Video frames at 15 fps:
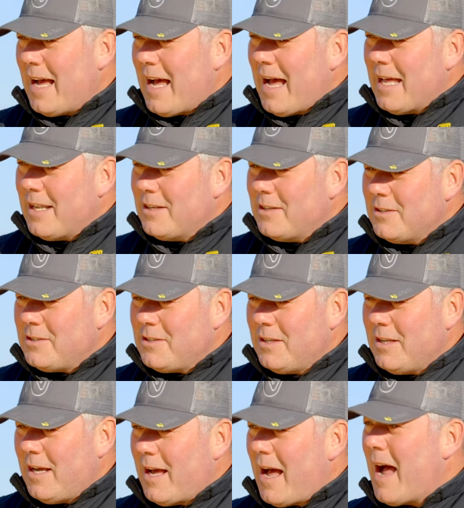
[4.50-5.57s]
and
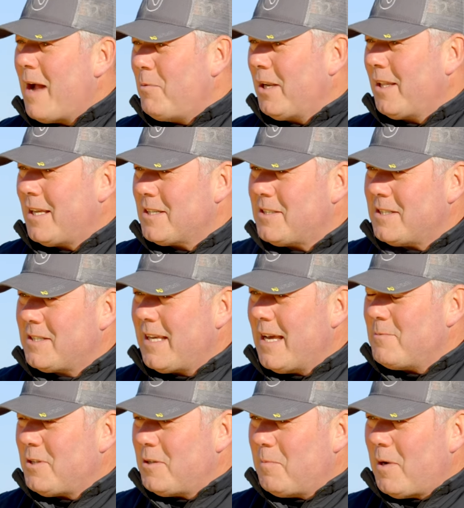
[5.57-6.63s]
hybrid elastics
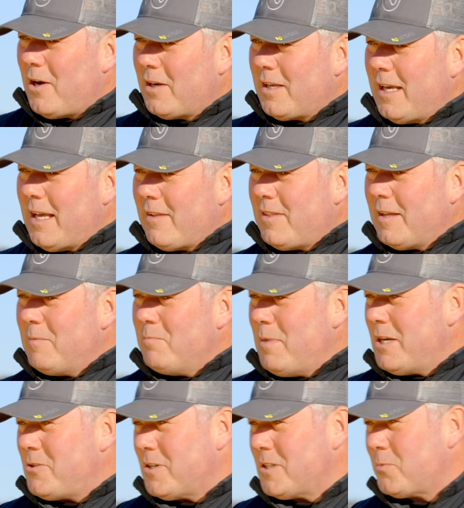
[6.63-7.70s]
came to the market. I think
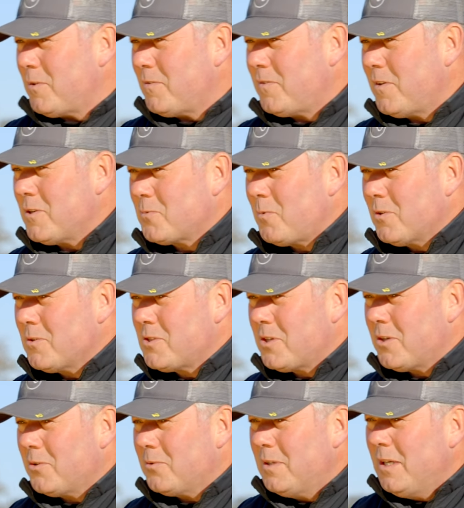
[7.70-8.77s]
Matrix were the first one
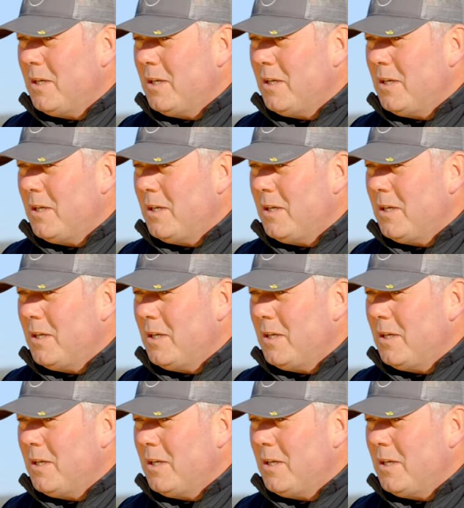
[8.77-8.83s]
to